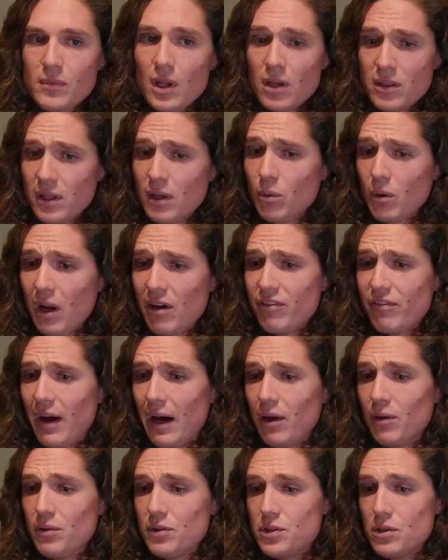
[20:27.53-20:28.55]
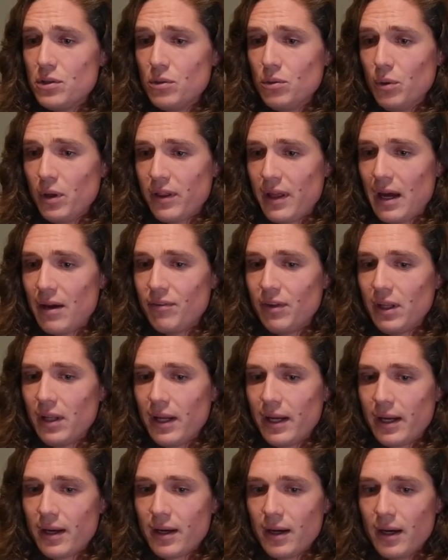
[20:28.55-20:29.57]
I think what I found too with having
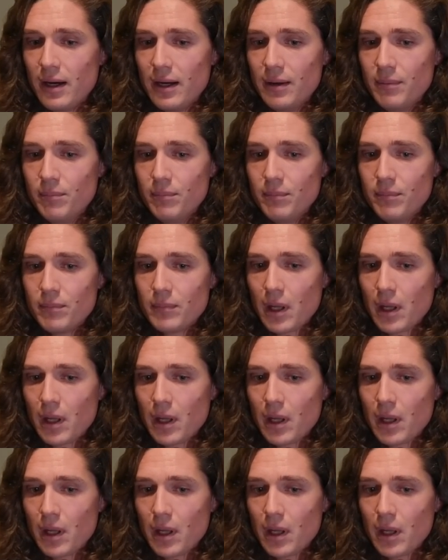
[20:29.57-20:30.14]
like um,